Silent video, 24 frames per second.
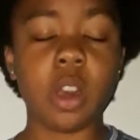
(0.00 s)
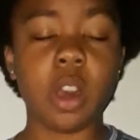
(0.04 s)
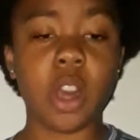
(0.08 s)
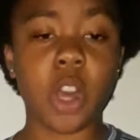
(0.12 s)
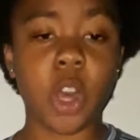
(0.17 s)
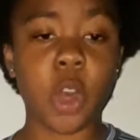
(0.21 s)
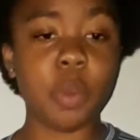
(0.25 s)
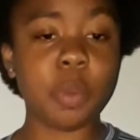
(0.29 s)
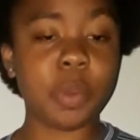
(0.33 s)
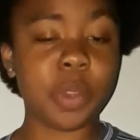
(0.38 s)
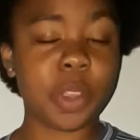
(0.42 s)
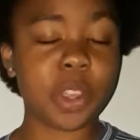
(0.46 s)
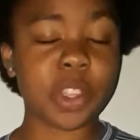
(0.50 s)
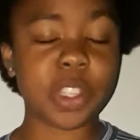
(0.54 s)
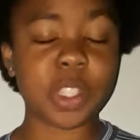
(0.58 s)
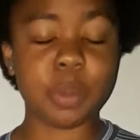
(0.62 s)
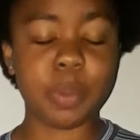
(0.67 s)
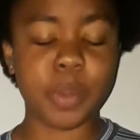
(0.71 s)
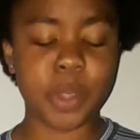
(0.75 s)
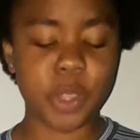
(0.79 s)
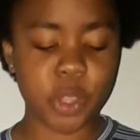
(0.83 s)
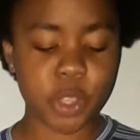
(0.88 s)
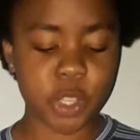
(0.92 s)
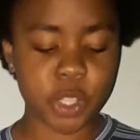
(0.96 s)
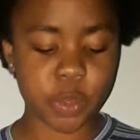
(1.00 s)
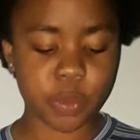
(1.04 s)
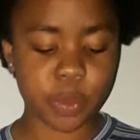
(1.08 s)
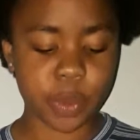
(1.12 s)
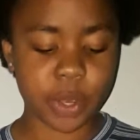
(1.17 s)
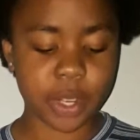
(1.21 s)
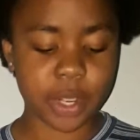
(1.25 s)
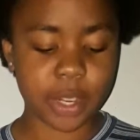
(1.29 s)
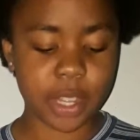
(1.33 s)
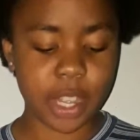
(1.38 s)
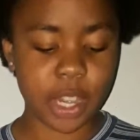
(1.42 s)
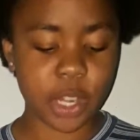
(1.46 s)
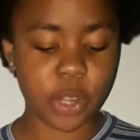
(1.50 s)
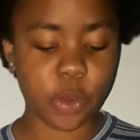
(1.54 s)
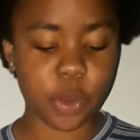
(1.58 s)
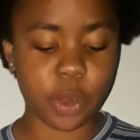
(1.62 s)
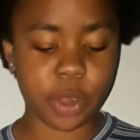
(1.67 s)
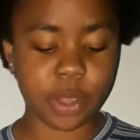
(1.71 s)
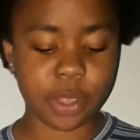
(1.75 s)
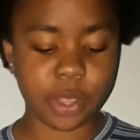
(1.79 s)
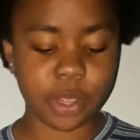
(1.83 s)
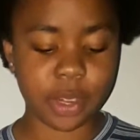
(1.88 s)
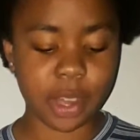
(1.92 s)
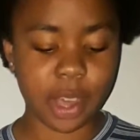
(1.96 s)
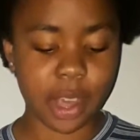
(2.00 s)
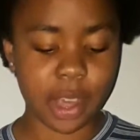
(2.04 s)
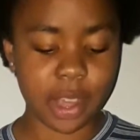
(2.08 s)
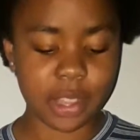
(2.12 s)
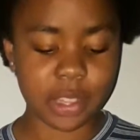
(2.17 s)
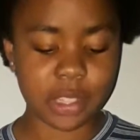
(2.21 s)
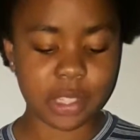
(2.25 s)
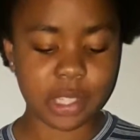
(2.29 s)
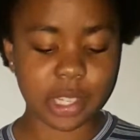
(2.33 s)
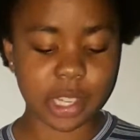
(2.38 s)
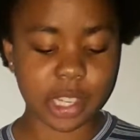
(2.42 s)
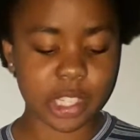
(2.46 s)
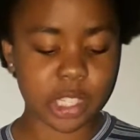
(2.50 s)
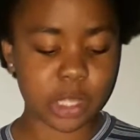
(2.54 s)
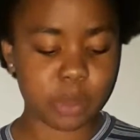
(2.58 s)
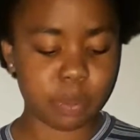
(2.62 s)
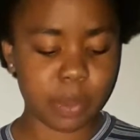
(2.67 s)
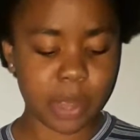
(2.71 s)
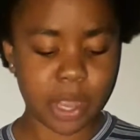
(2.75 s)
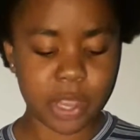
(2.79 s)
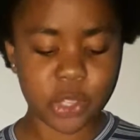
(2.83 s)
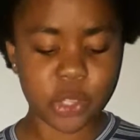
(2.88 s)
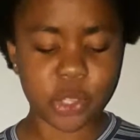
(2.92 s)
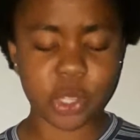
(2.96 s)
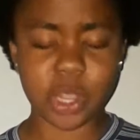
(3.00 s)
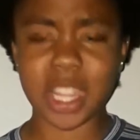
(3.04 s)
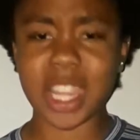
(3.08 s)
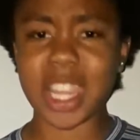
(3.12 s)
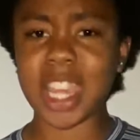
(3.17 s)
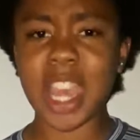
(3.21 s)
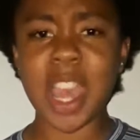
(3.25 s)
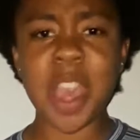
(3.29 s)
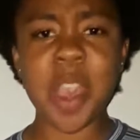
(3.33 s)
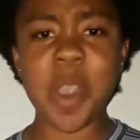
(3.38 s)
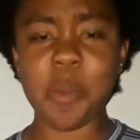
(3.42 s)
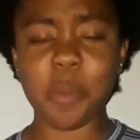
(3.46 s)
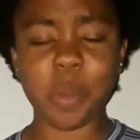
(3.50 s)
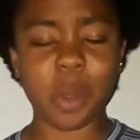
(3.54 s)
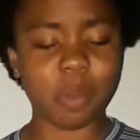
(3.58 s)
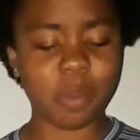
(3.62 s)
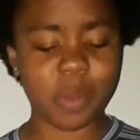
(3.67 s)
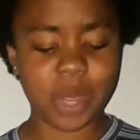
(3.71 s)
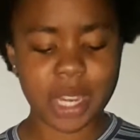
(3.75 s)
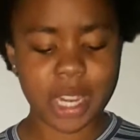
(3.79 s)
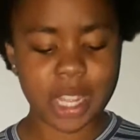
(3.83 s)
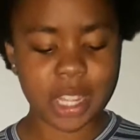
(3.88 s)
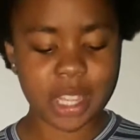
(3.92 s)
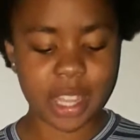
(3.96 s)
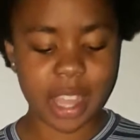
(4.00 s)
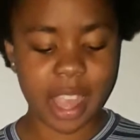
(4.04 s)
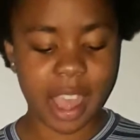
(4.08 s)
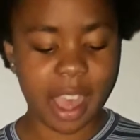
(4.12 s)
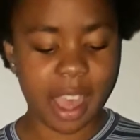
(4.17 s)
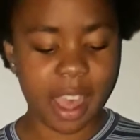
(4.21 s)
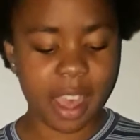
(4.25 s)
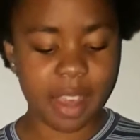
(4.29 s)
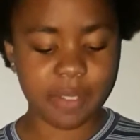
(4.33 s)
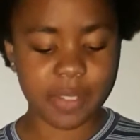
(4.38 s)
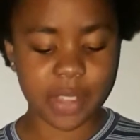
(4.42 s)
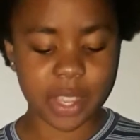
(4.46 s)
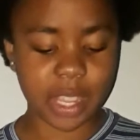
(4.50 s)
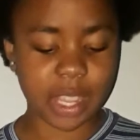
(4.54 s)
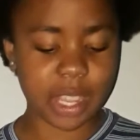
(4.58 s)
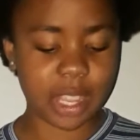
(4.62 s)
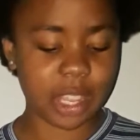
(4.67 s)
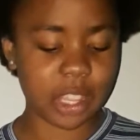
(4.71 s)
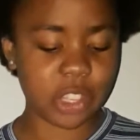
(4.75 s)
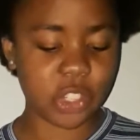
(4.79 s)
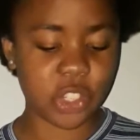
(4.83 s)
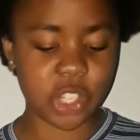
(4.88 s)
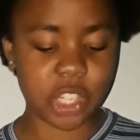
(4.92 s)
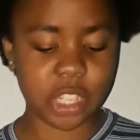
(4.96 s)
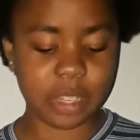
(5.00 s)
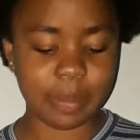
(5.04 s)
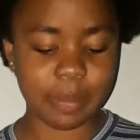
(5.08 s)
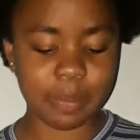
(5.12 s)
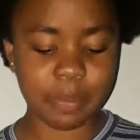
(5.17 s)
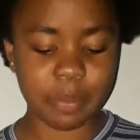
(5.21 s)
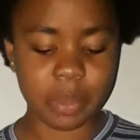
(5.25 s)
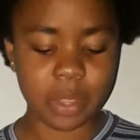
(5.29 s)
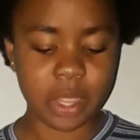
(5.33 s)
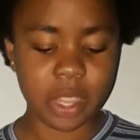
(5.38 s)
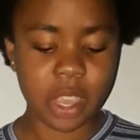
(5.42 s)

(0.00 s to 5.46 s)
Home-cooked meals were unorthodox, especially when we didn't have a kitchen.